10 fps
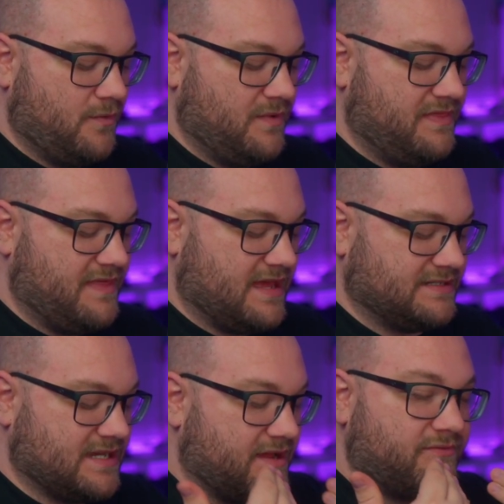with
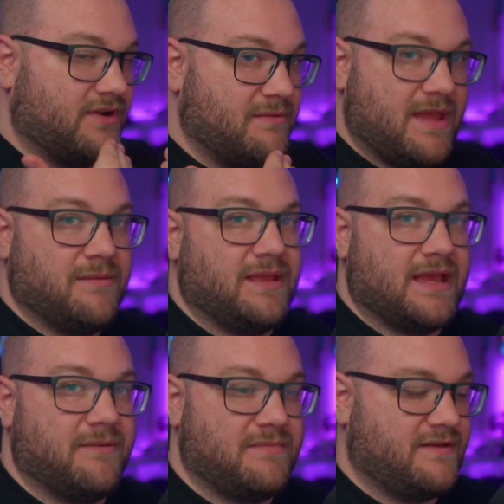that diaphragm
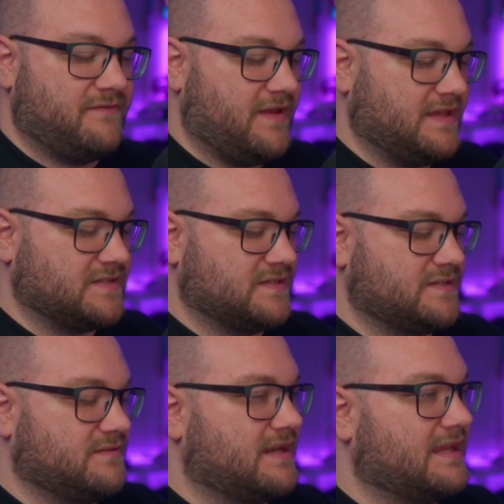aiming at my face
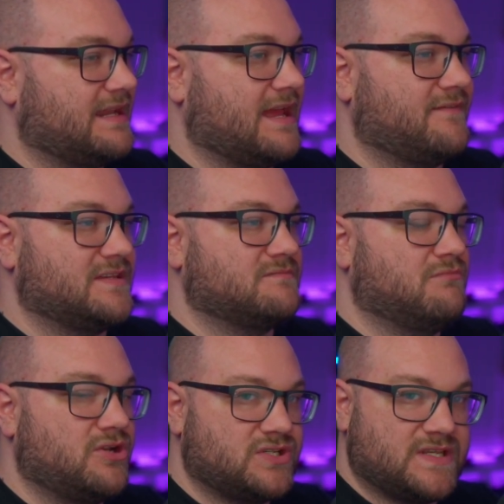so that I can have as
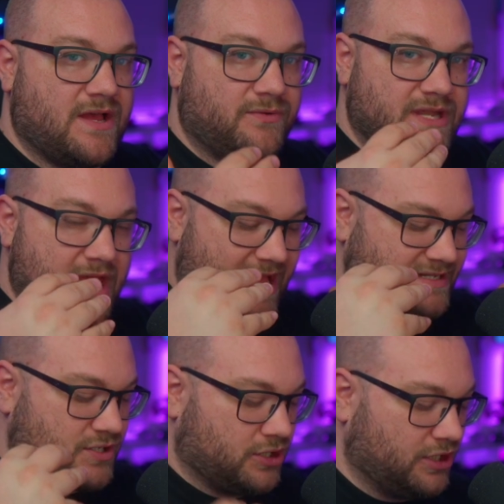much sound
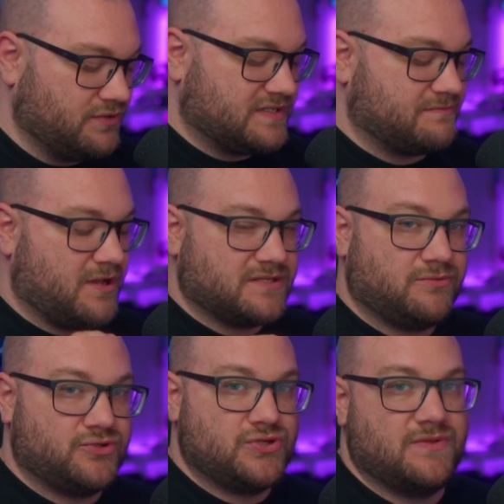as close as
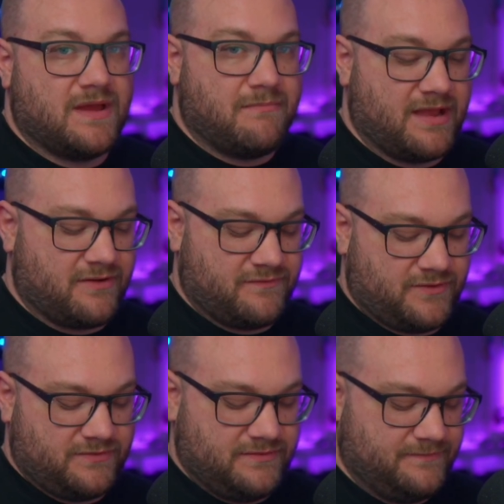possible to that
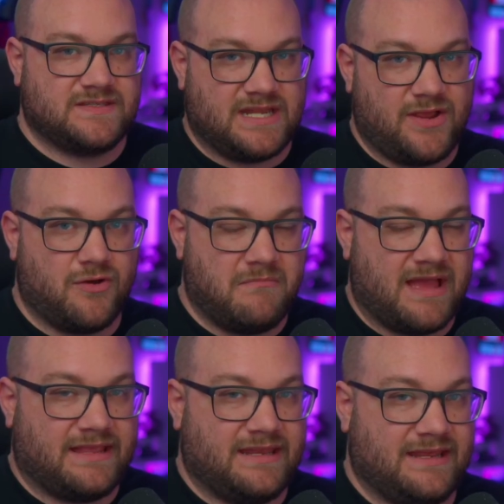microphone. Staying on
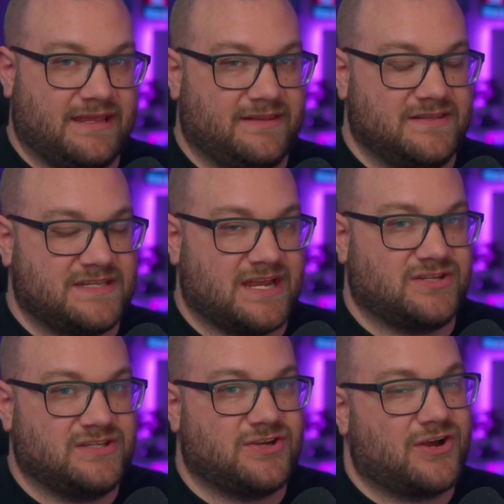mic etiquette, let's
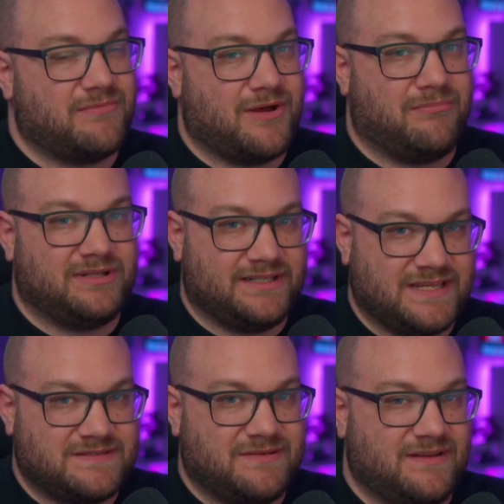actually talk about
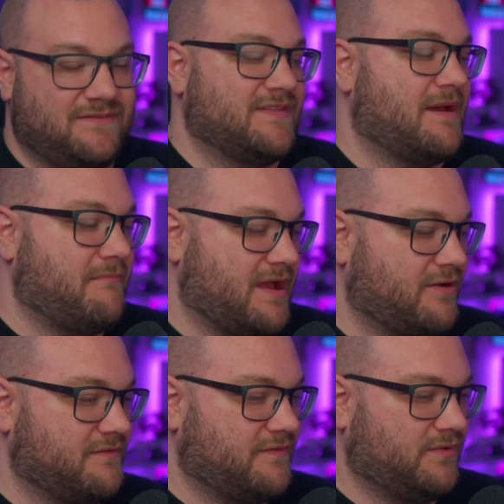placement of that
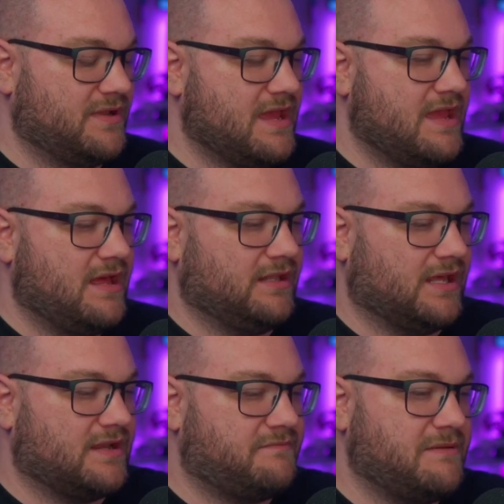microphone. A
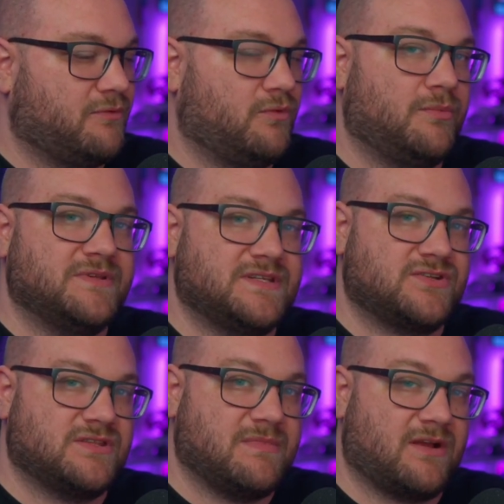lot of people will
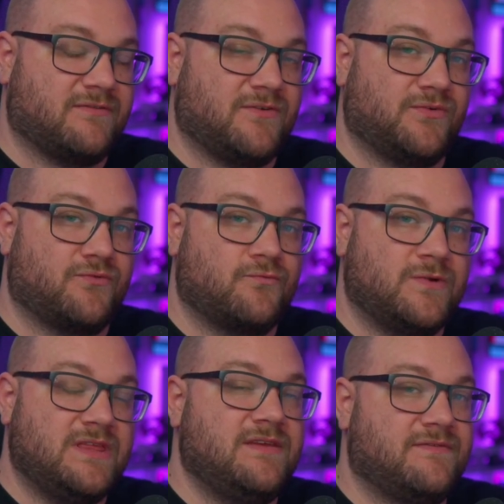position the microphone
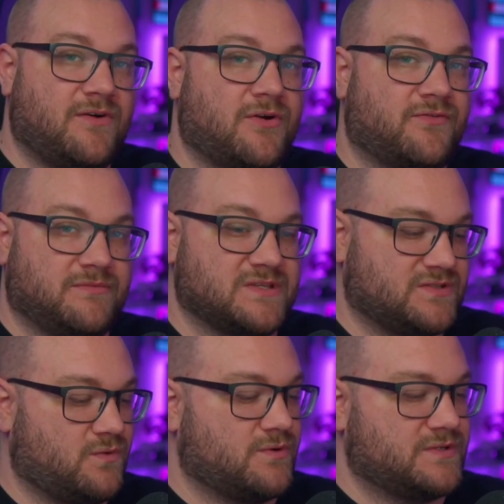really far from the
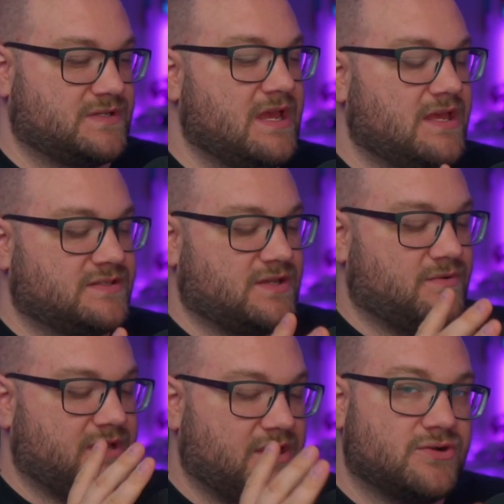source.
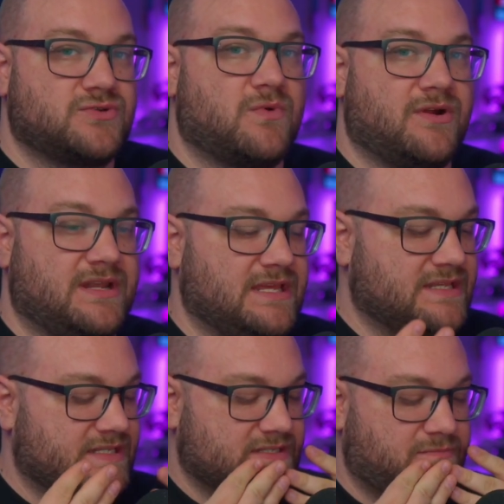So here's where it
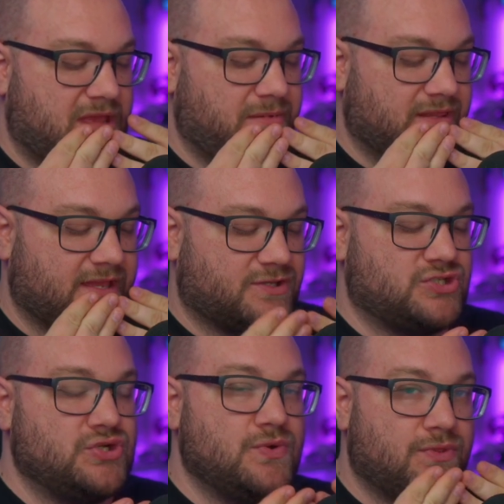is. It's maybe like
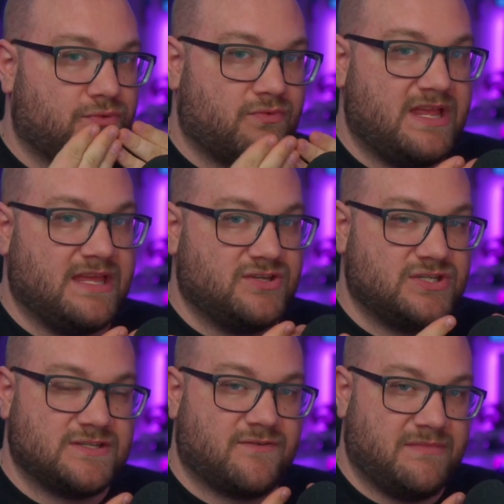two, three
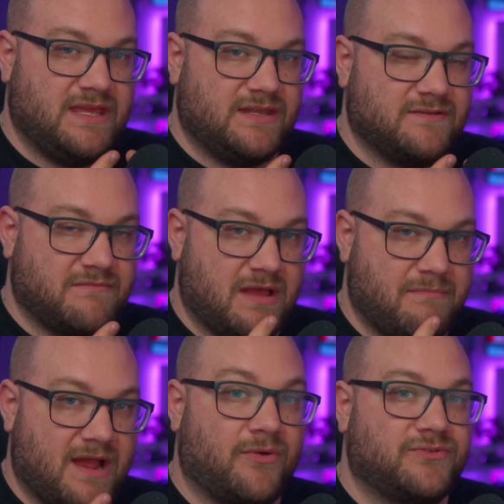inches from the end of my
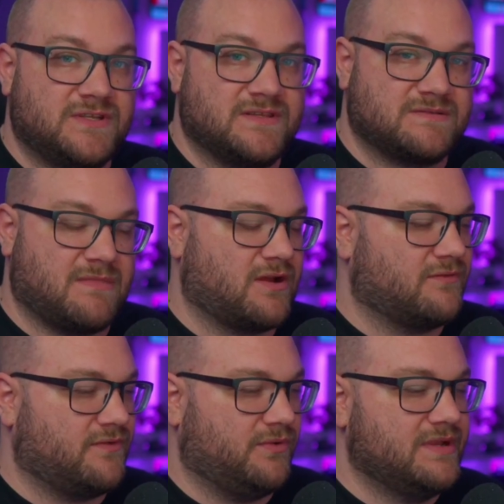mouth to this
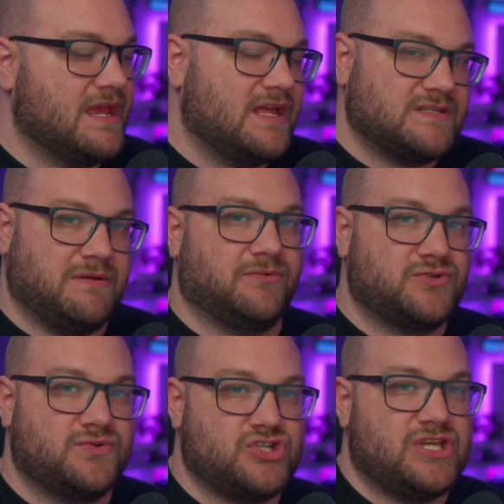microphone to be able
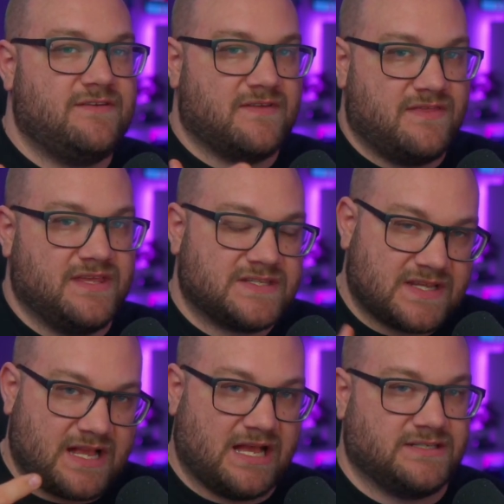to achieve this
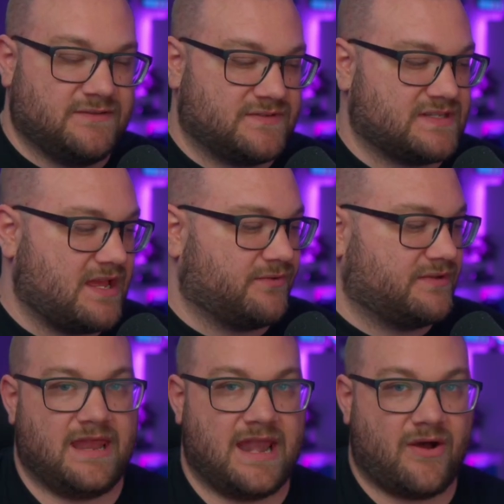kind of
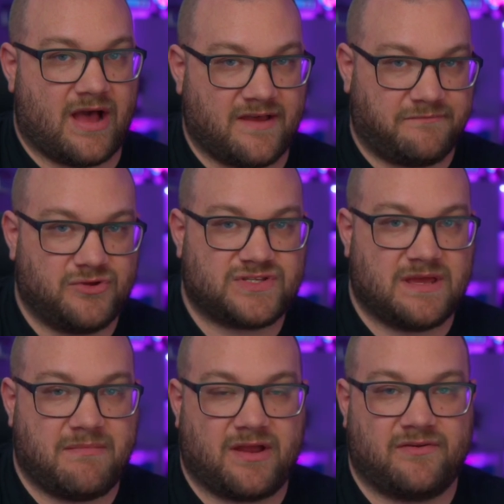sound. And now I've pushed
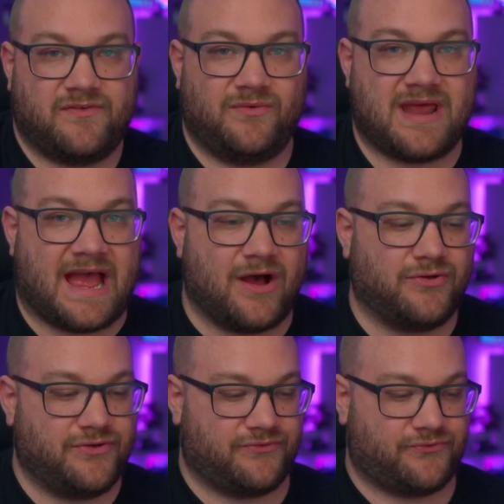that microphone
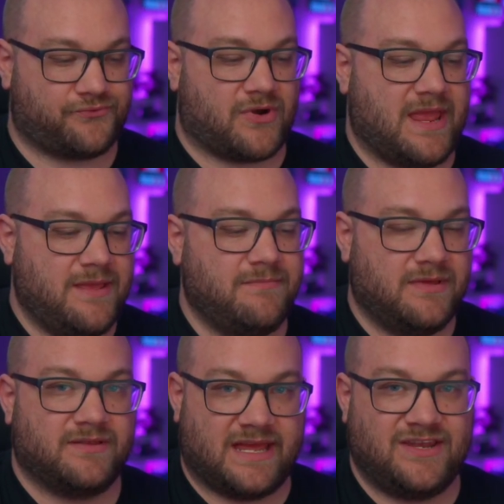out of
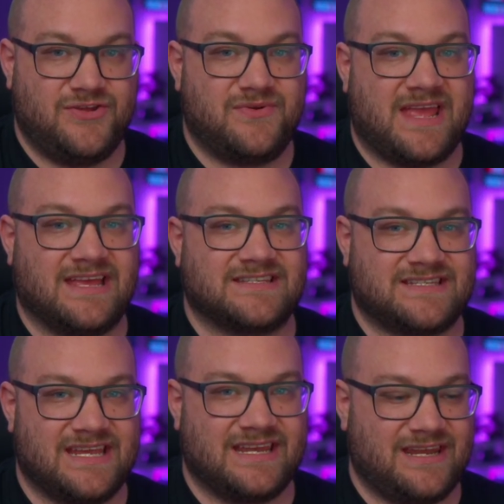frame and you can't
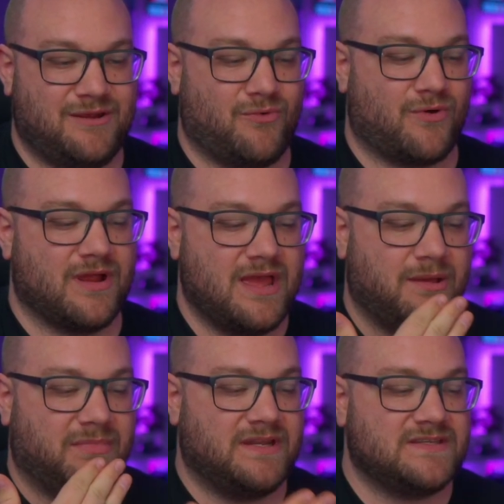see it anymore,
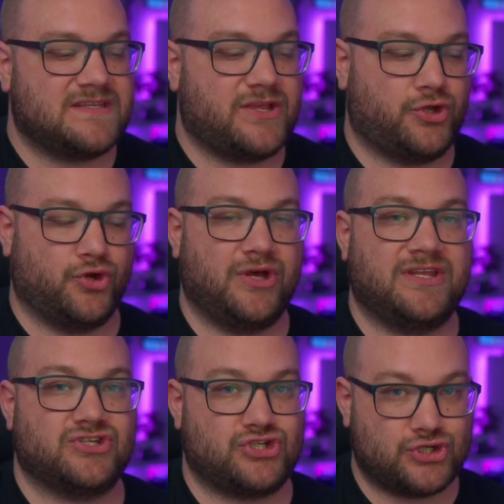but it is a
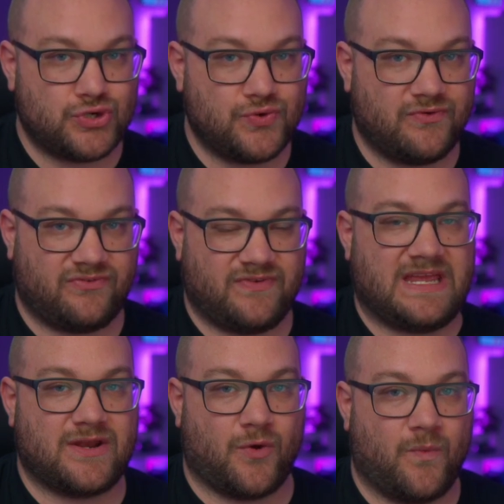good two
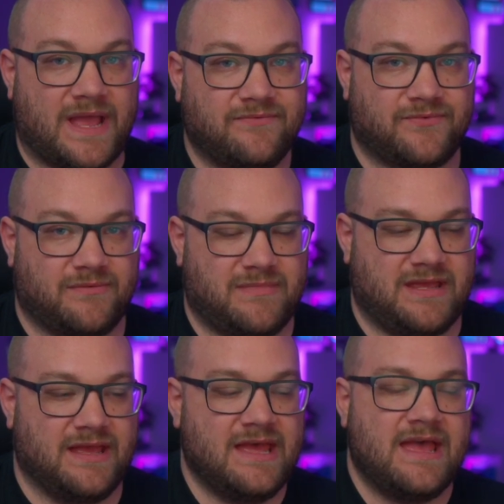feet away from
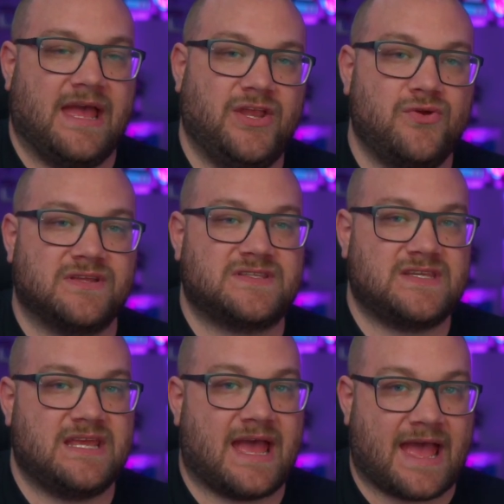me. And you can
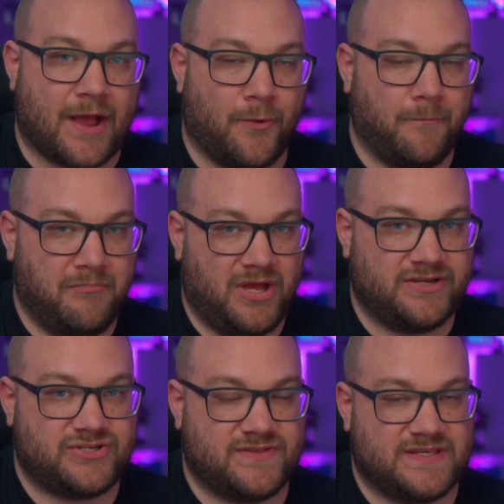see how
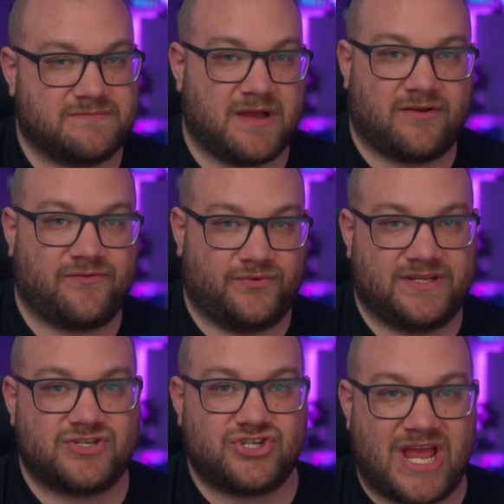much this microphone
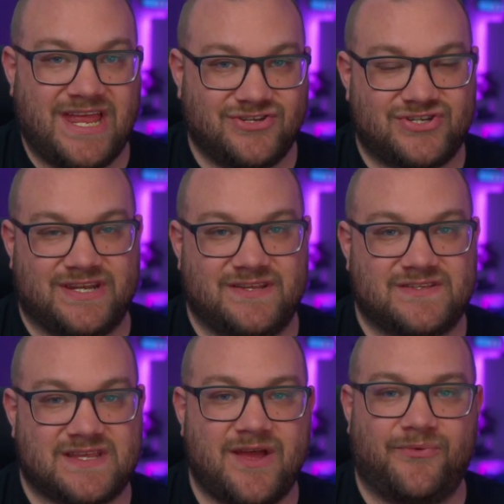has changed in
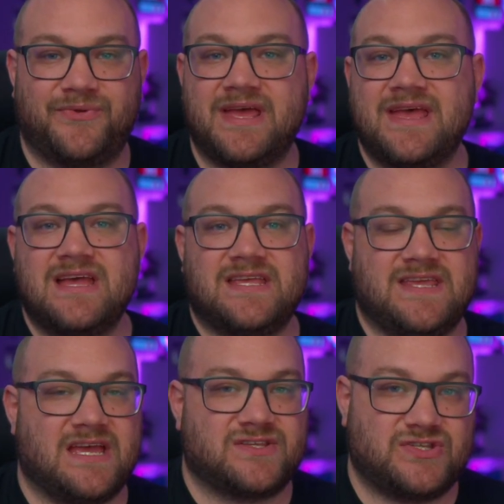its sound
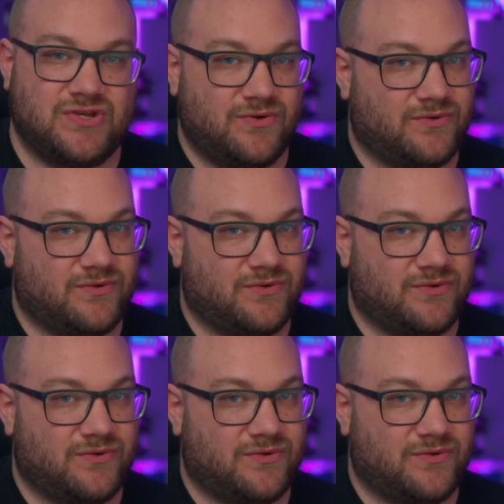yes, you